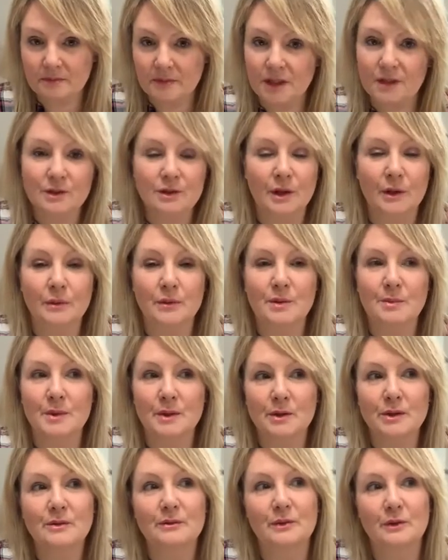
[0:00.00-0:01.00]
So the
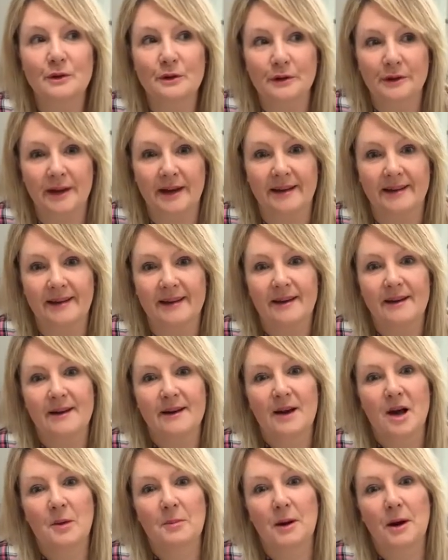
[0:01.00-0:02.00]
beautiful thing
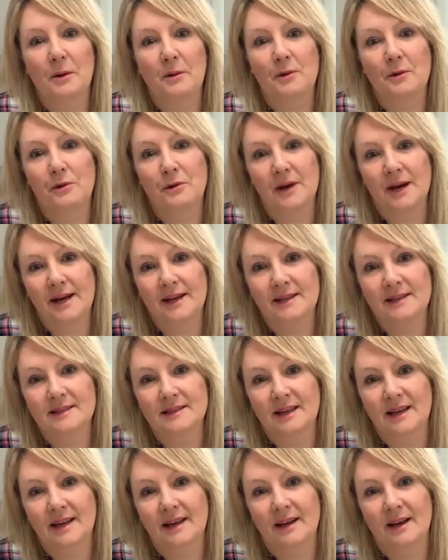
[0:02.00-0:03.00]
about
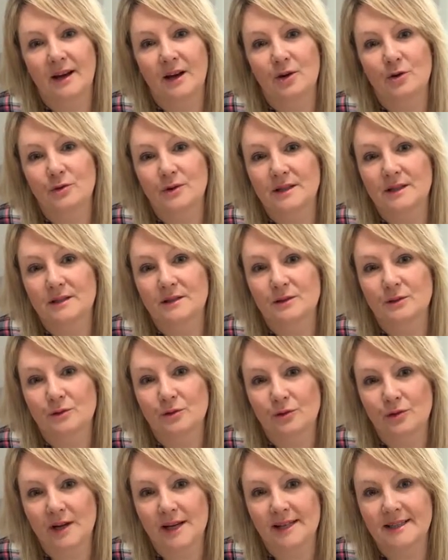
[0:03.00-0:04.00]
creating a crystal
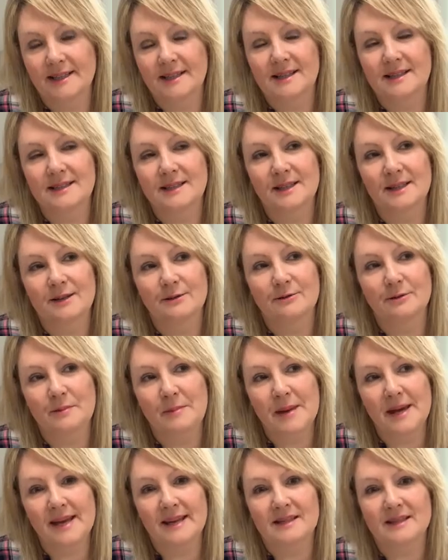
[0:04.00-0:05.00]
grid is that for
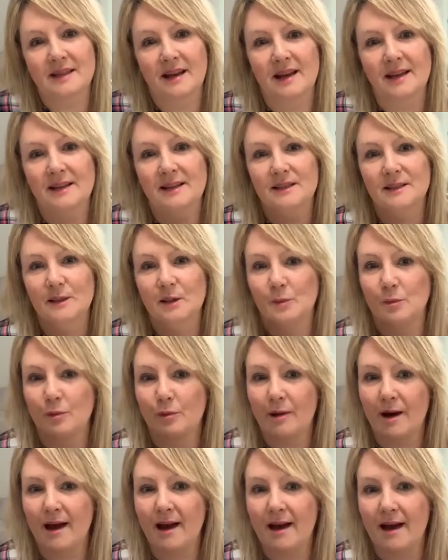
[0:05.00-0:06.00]
me it's like a little
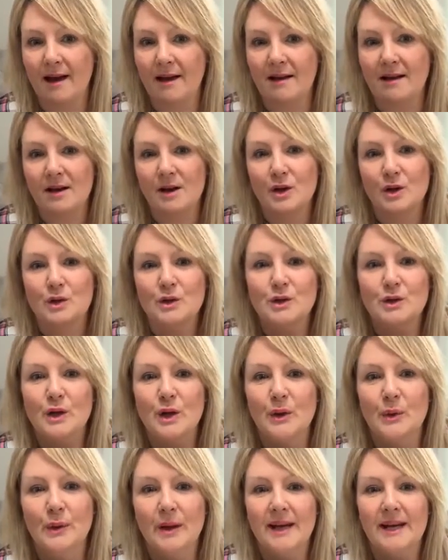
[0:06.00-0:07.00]
prayer.
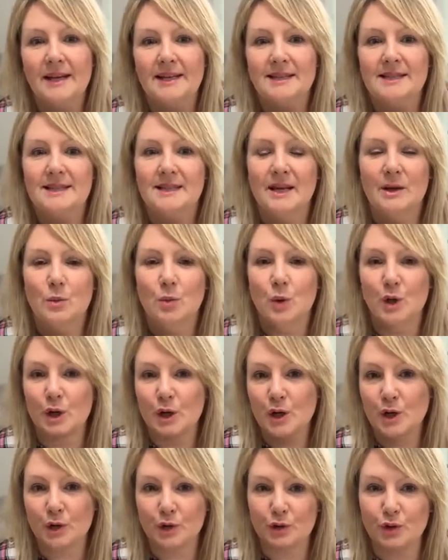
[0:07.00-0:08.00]
So they
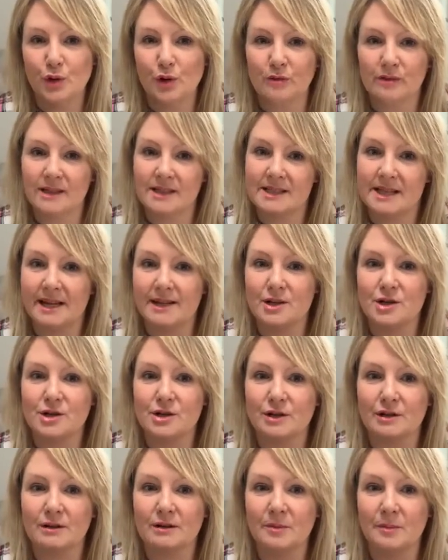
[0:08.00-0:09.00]
work on your
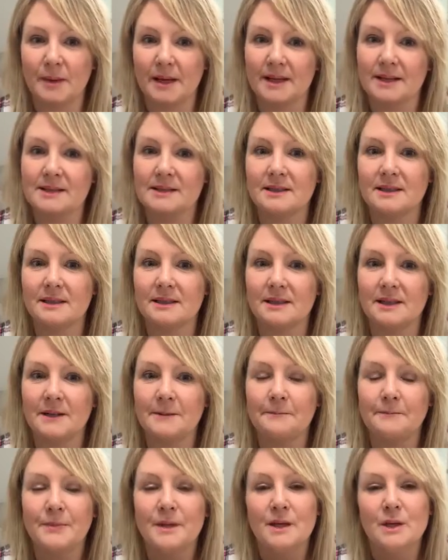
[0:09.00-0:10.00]
intention basically.
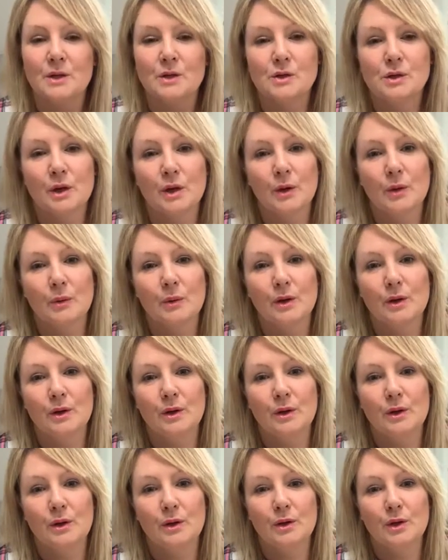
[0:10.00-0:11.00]
So
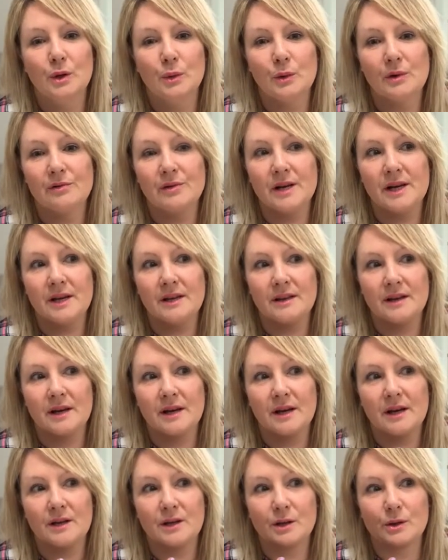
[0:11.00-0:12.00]
you are
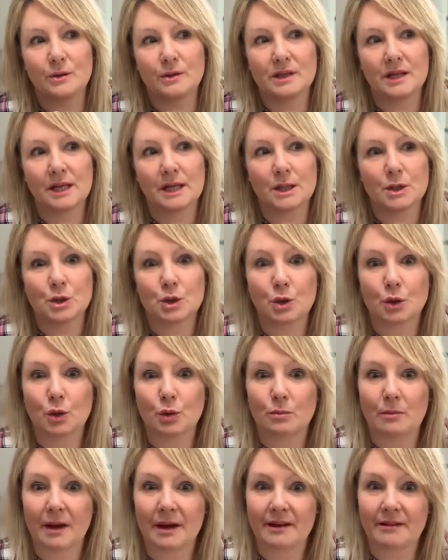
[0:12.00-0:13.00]
either using it
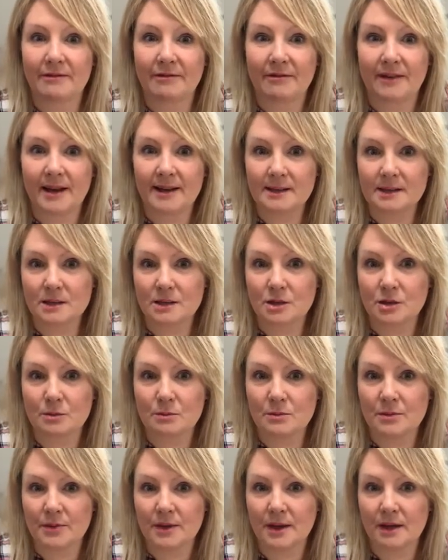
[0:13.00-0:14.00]
to manifest
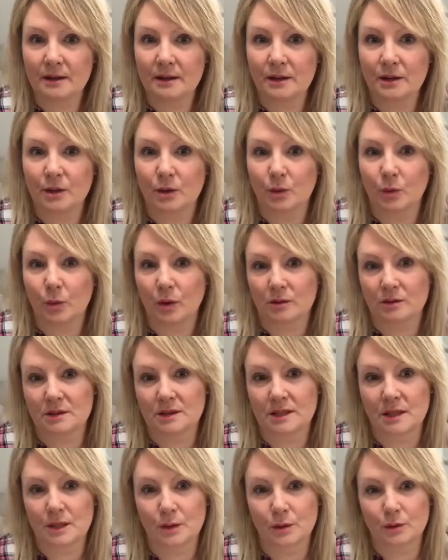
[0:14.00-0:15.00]
something that you
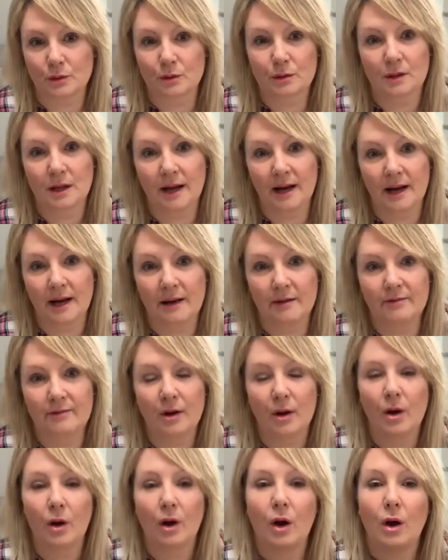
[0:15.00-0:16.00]
want in your life,
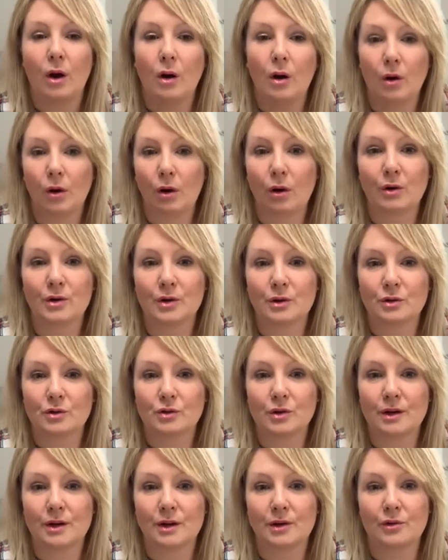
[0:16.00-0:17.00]
or you're
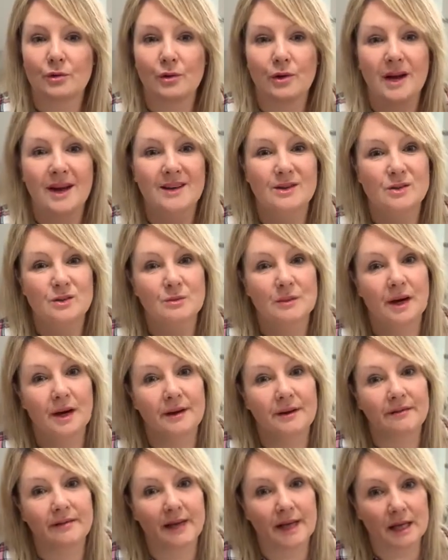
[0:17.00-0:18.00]
trying to create some
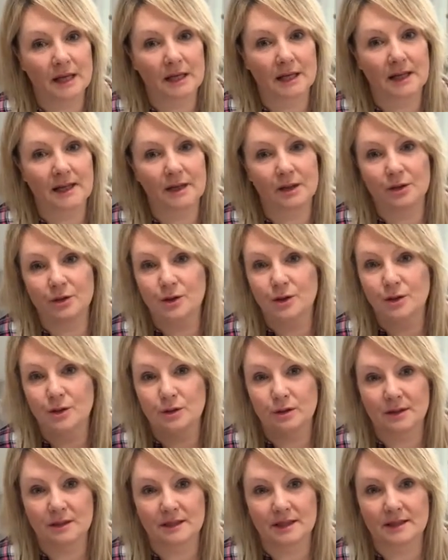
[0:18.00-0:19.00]
kind of healing, because you
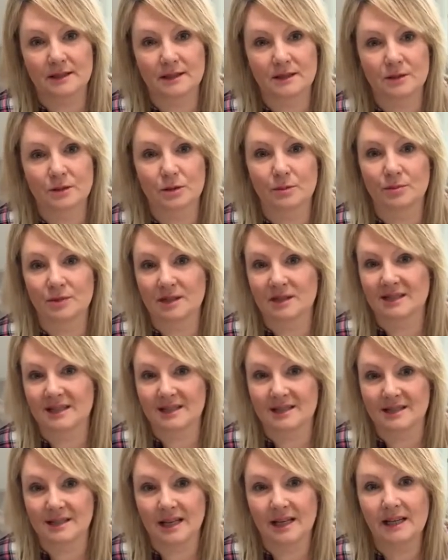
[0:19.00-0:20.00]
could set it up to
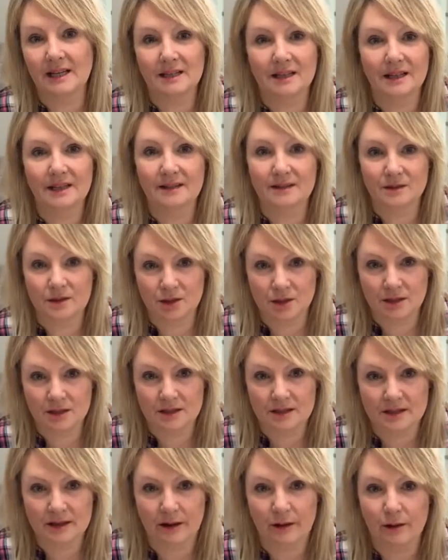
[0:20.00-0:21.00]
send healing to
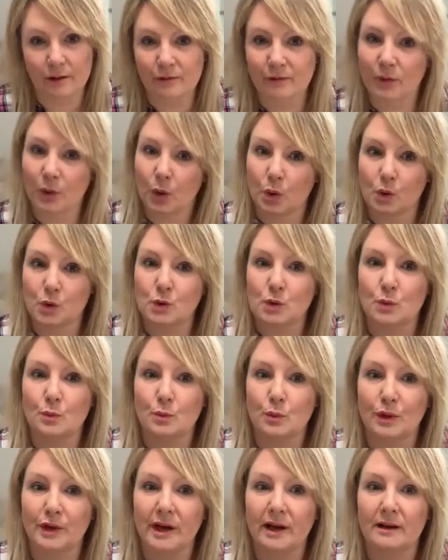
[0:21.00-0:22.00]
yourself or
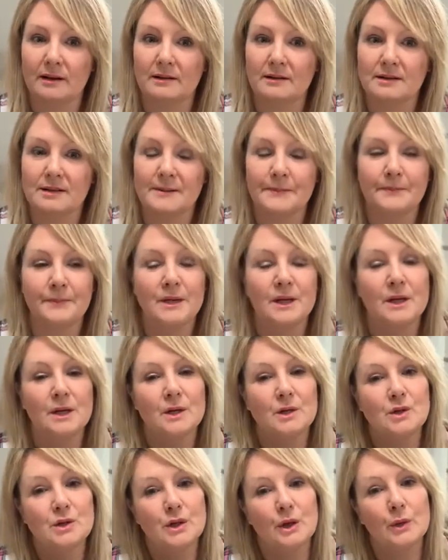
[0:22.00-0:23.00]
someone else.
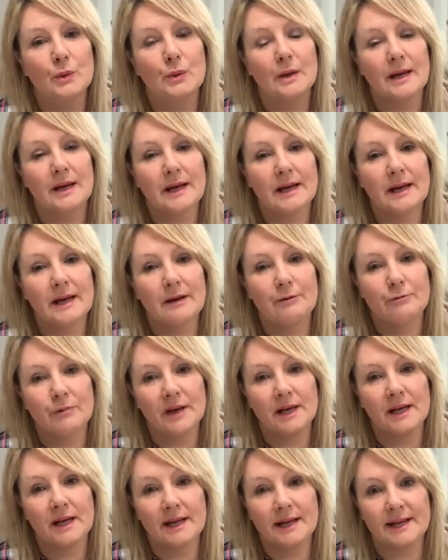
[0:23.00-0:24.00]
So it
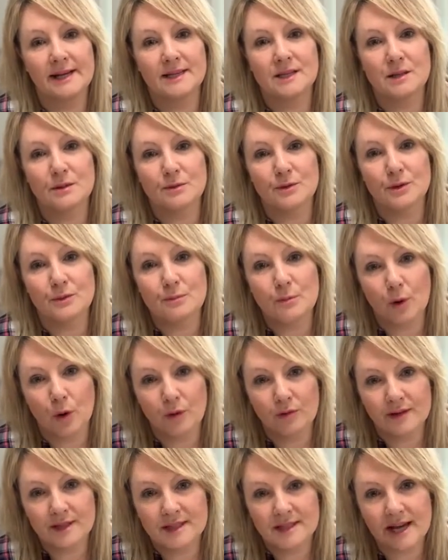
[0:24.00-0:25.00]
really is the
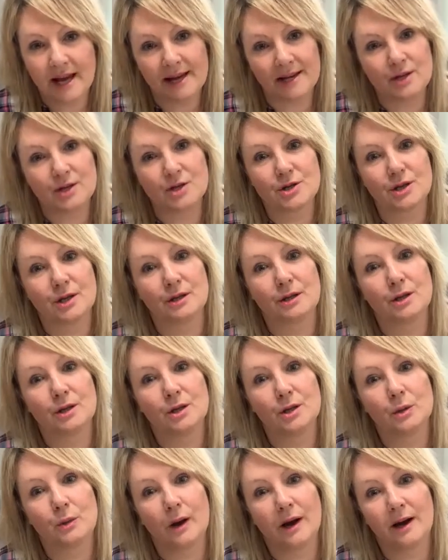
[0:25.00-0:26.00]
more intention that
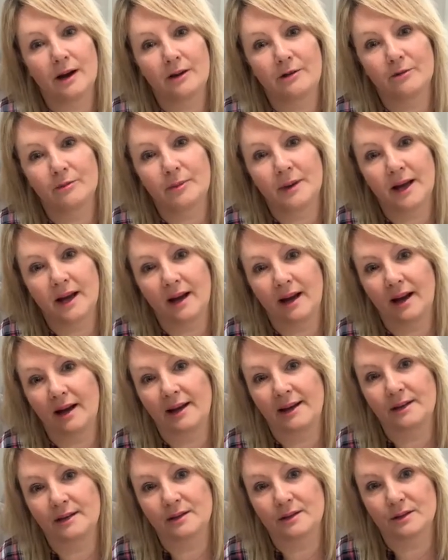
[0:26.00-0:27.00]
you have
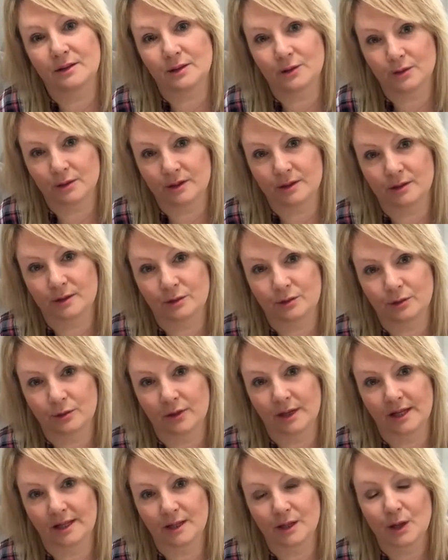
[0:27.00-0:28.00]
behind the crystal
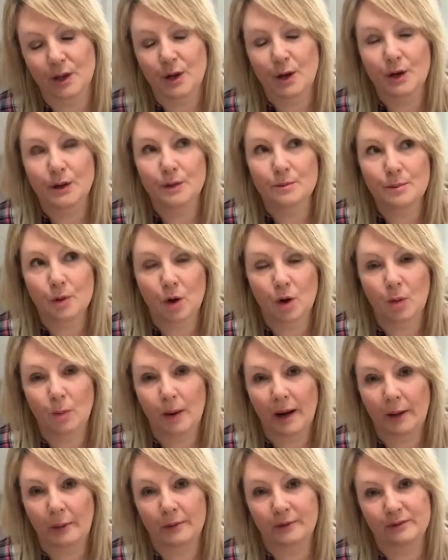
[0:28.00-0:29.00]
grid, the more
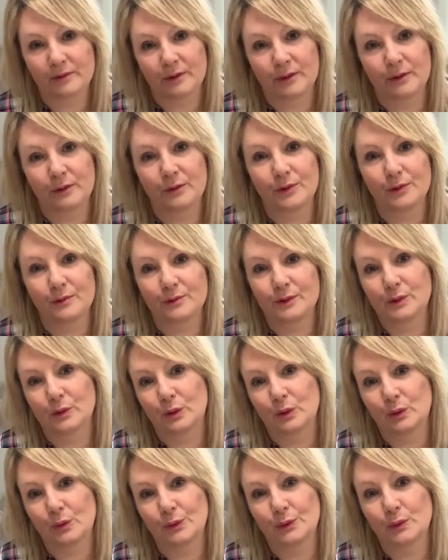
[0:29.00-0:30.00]
powerful the
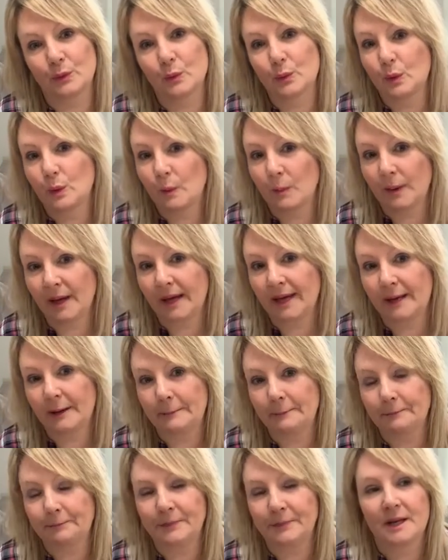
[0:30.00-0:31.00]
result will be.
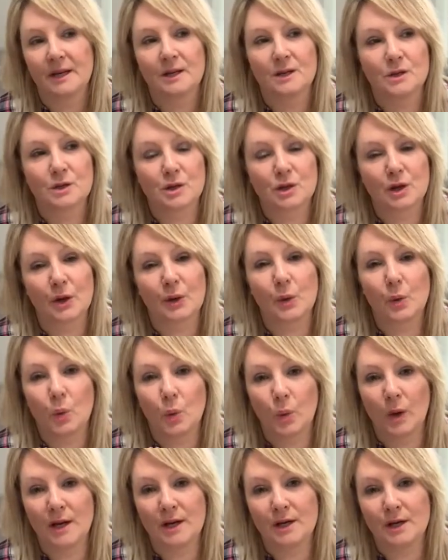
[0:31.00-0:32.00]
So
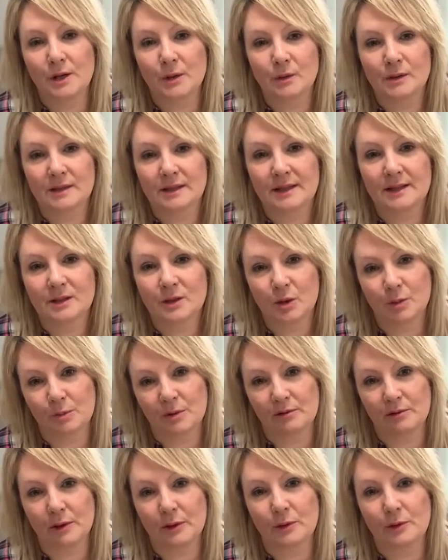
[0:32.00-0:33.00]
when you set up
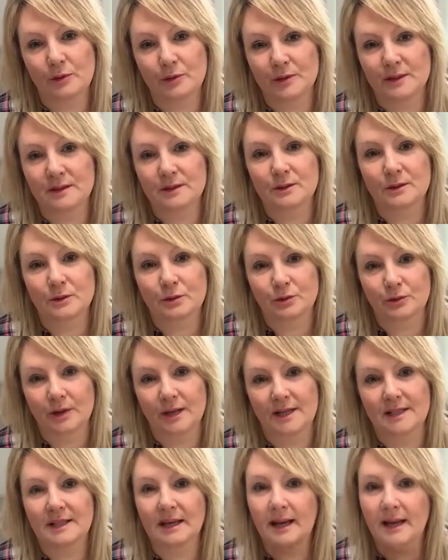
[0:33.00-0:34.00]
your own crystal
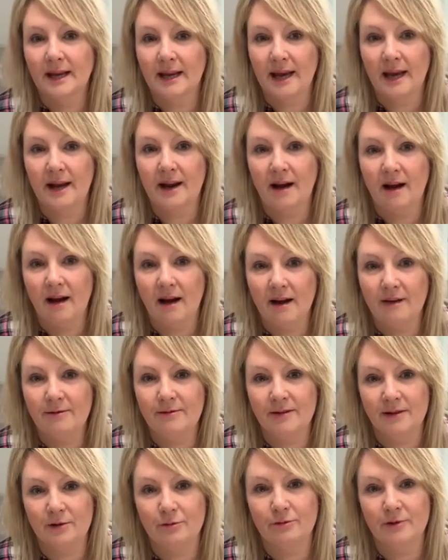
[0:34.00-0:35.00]
grid, again, I
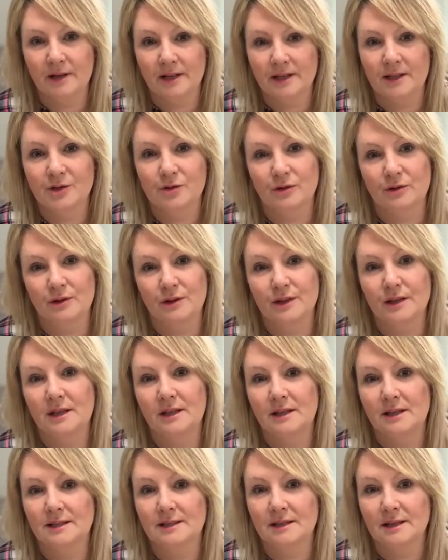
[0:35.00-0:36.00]
feel really strongly that you
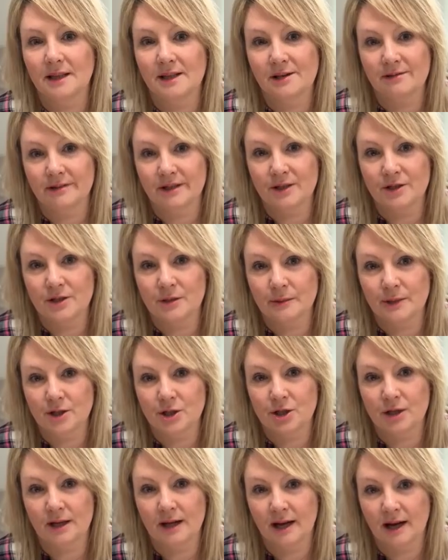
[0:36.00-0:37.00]
need to let your
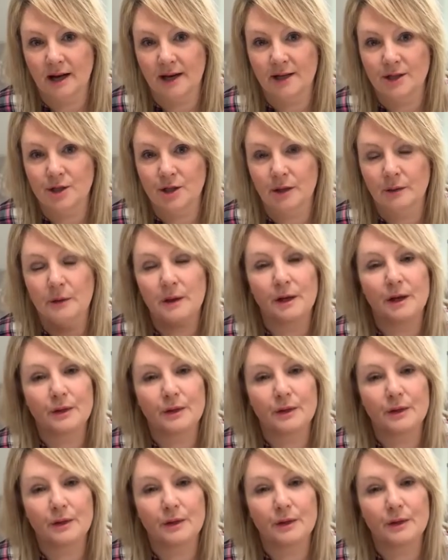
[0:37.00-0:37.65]
intuition guide you.